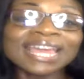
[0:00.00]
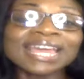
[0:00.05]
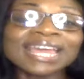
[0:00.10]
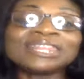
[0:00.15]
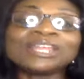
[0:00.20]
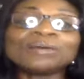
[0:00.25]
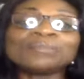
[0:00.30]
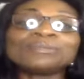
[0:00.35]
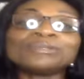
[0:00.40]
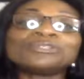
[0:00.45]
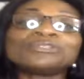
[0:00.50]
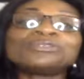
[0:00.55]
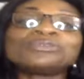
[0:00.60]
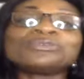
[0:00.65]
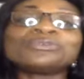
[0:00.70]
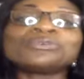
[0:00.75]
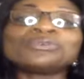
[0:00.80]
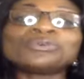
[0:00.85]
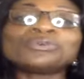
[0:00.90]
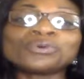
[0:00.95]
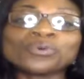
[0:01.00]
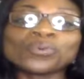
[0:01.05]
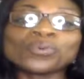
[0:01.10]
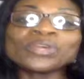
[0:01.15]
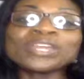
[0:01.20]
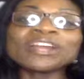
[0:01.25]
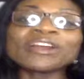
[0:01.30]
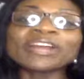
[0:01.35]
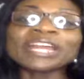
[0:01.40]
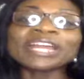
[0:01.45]
Number two,
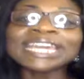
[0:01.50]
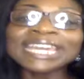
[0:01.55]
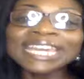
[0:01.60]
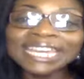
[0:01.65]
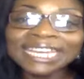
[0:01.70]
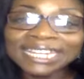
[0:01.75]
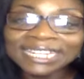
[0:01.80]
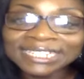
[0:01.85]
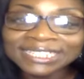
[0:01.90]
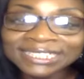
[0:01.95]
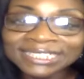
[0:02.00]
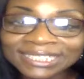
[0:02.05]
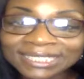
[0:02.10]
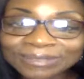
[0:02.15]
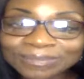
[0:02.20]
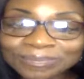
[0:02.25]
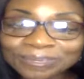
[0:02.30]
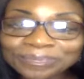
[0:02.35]
we are kings.